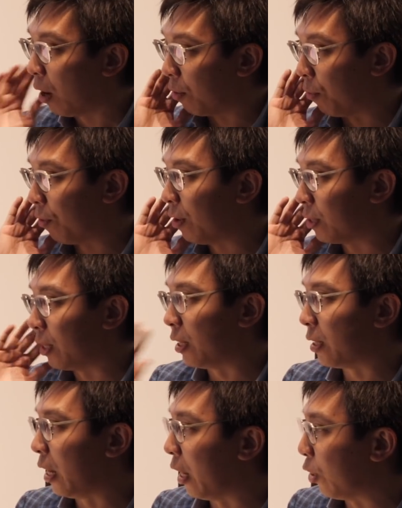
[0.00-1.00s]
The first
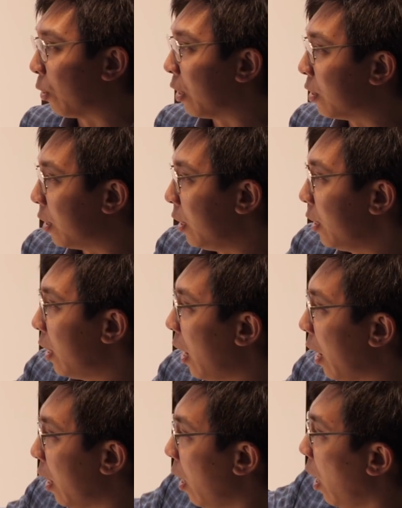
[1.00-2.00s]
is that you can see
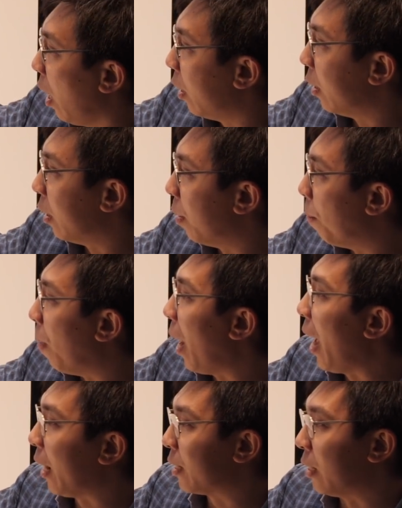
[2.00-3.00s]
that the
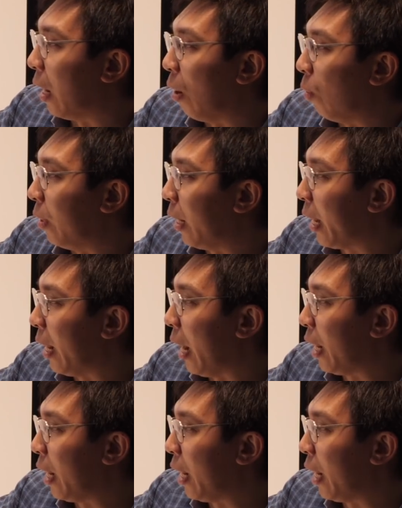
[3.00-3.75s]
blacks now, they can